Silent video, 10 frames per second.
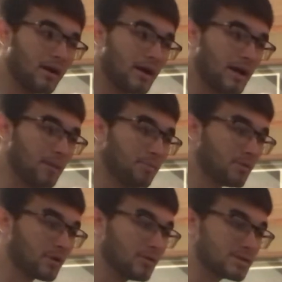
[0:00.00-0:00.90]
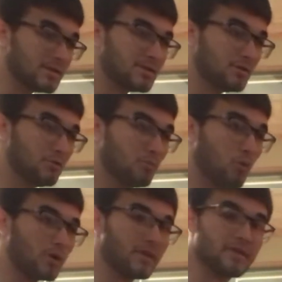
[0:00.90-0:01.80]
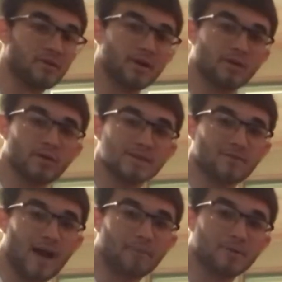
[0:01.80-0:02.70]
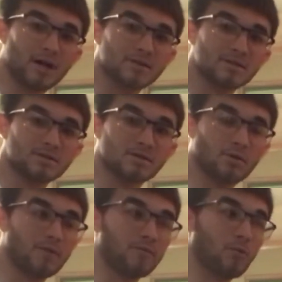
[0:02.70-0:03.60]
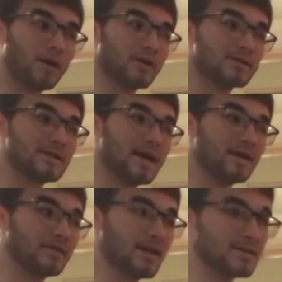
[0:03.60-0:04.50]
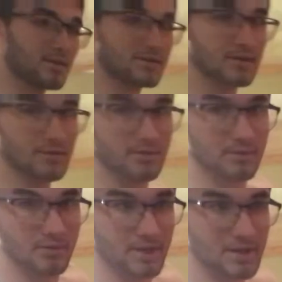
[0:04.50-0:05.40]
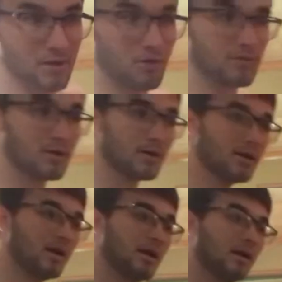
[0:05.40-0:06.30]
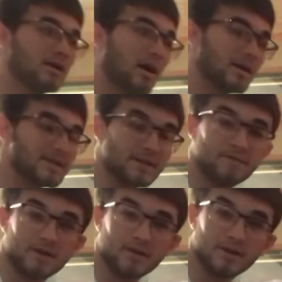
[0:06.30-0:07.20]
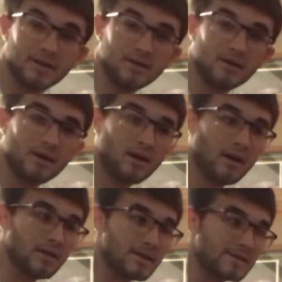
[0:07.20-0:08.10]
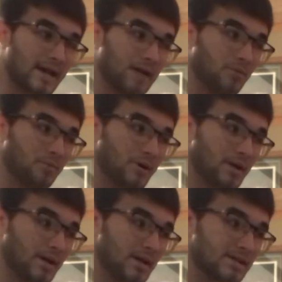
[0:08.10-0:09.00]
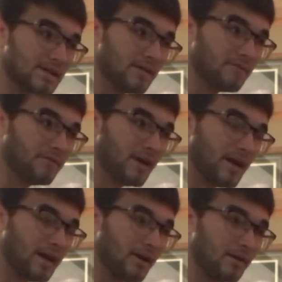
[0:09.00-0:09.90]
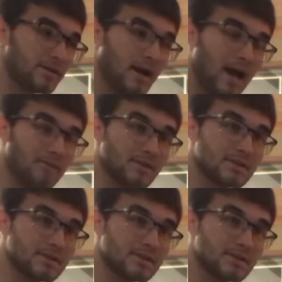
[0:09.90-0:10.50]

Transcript: hip goes into more than 30 degrees of abduction. So if while they're standing they start to lean over significantly. The second would be is if they have a